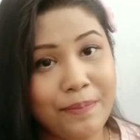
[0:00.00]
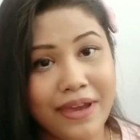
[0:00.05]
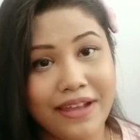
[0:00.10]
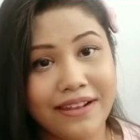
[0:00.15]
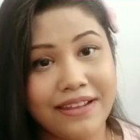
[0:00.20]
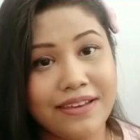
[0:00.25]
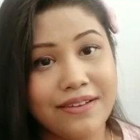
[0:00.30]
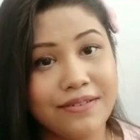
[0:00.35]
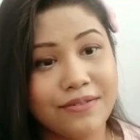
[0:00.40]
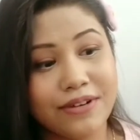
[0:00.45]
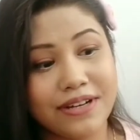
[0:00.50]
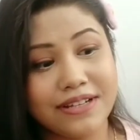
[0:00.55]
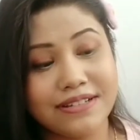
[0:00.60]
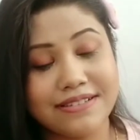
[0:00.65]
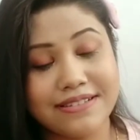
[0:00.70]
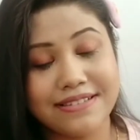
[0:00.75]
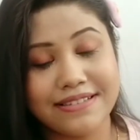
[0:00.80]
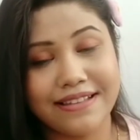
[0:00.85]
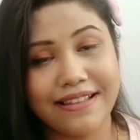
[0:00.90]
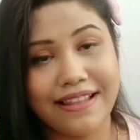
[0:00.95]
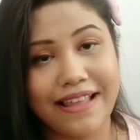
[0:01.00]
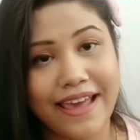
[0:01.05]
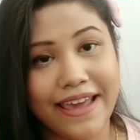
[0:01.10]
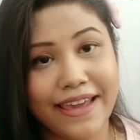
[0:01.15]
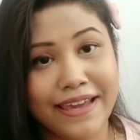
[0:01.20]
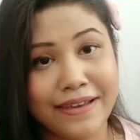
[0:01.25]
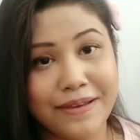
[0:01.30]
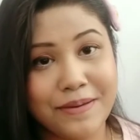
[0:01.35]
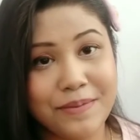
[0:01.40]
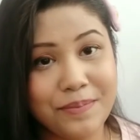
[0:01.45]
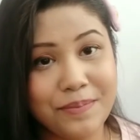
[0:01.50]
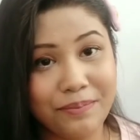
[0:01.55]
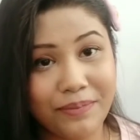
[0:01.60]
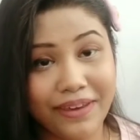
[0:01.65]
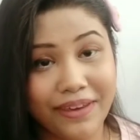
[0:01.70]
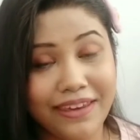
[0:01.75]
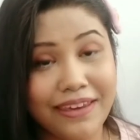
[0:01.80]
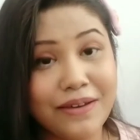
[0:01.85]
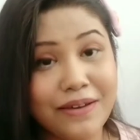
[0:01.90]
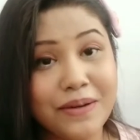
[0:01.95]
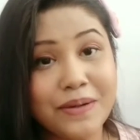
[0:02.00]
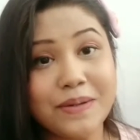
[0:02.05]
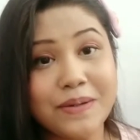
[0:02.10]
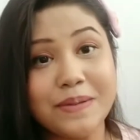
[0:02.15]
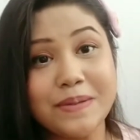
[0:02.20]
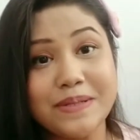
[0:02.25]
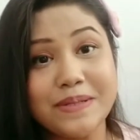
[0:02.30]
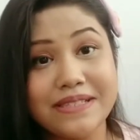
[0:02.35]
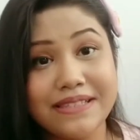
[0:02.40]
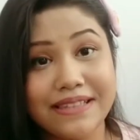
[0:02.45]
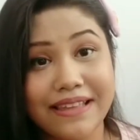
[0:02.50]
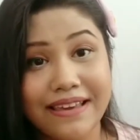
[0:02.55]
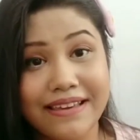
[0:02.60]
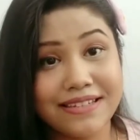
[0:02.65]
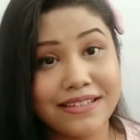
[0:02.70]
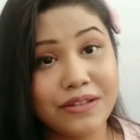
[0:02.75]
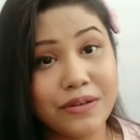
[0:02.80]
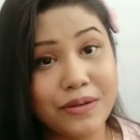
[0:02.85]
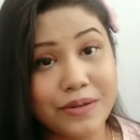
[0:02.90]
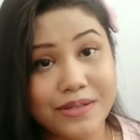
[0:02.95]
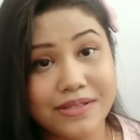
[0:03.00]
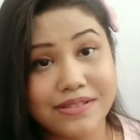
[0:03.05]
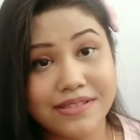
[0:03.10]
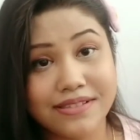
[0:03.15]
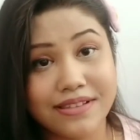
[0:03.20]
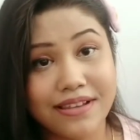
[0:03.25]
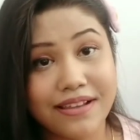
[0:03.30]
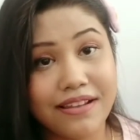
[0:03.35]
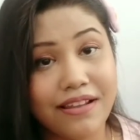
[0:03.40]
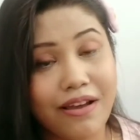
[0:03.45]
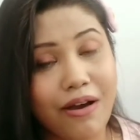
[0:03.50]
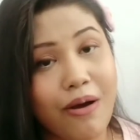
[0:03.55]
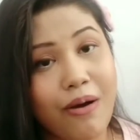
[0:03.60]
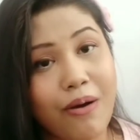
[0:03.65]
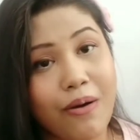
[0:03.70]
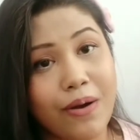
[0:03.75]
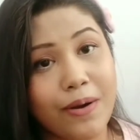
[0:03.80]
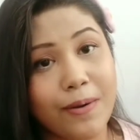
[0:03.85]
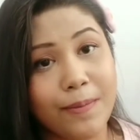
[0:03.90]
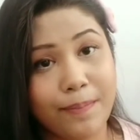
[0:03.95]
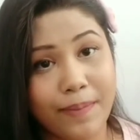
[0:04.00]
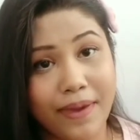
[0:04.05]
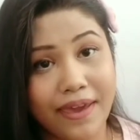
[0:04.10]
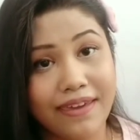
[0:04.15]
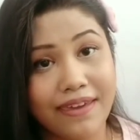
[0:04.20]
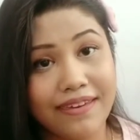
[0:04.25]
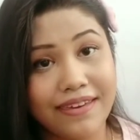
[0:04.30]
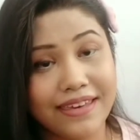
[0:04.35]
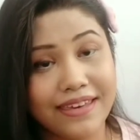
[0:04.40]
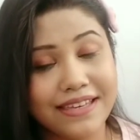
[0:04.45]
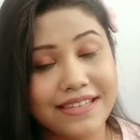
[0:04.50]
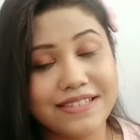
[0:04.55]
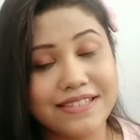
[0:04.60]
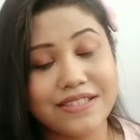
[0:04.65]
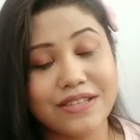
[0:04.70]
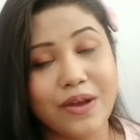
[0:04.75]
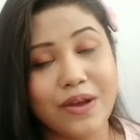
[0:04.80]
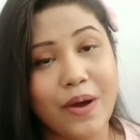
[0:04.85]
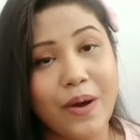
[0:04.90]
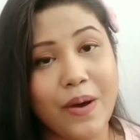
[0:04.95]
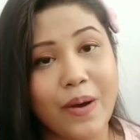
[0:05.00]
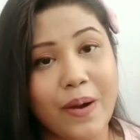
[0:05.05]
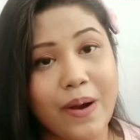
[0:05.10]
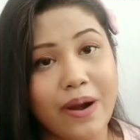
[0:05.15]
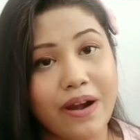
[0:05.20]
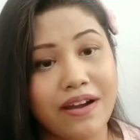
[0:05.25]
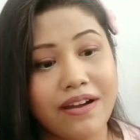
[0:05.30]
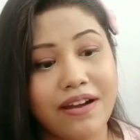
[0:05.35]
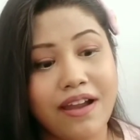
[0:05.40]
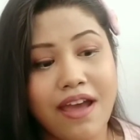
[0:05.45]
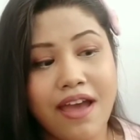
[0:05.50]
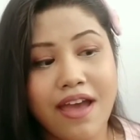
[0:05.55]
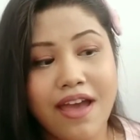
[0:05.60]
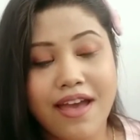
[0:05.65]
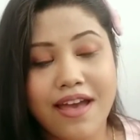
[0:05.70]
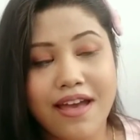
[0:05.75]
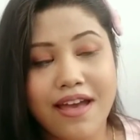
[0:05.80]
many ones like me who stay in hostel or paying guest or